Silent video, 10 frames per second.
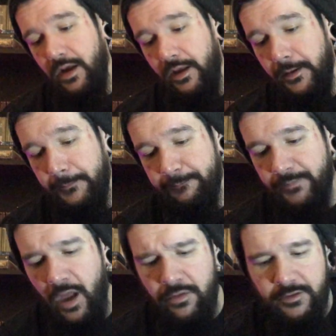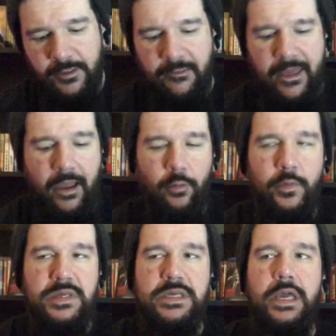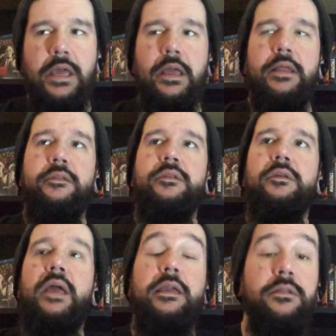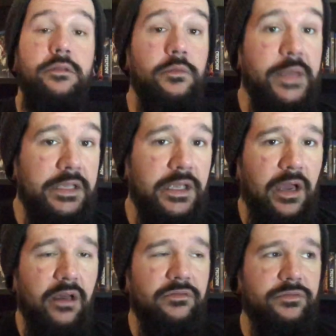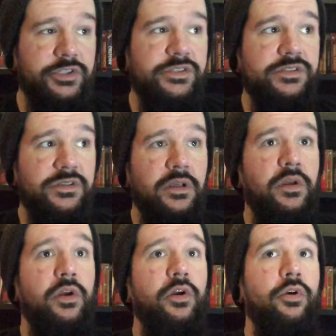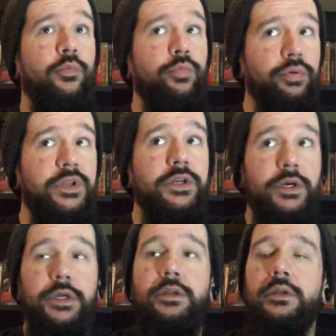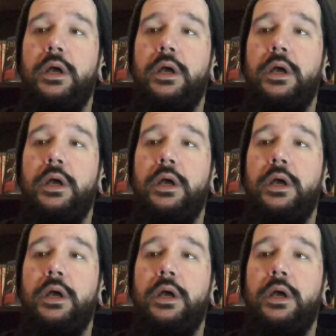Other than that, we get a little making of, which is pretty good.